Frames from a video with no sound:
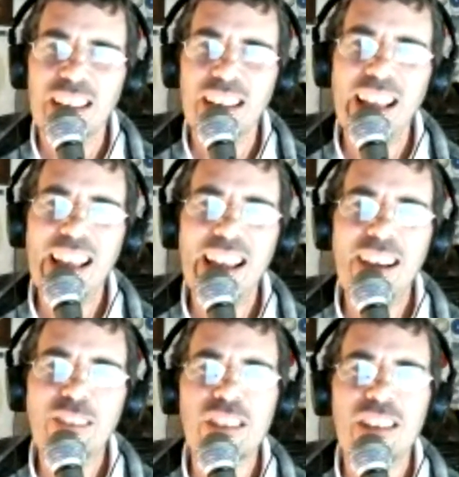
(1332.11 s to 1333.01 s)

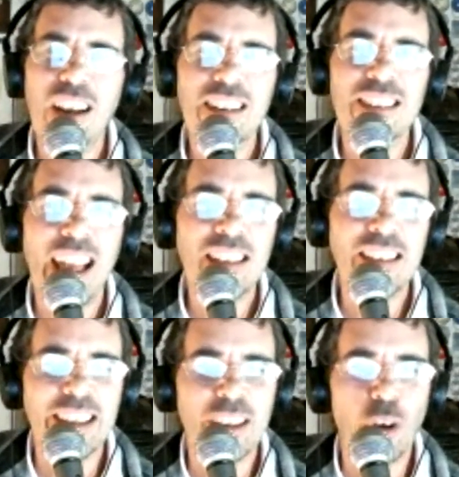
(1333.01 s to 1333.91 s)
it's not
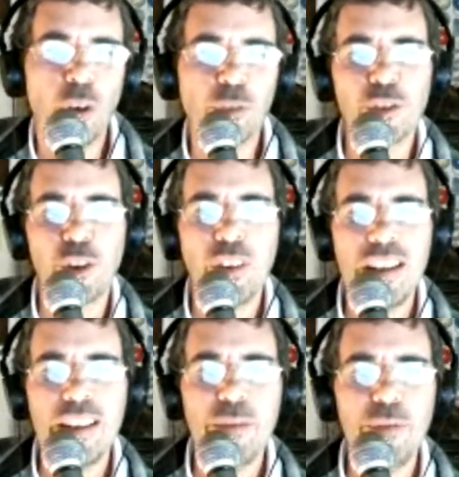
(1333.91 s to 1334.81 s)
exactly an
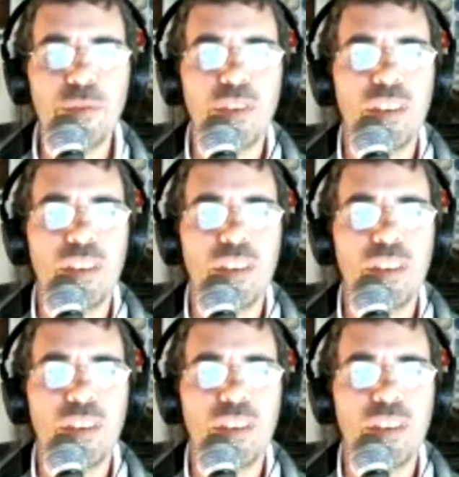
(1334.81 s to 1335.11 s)
alternative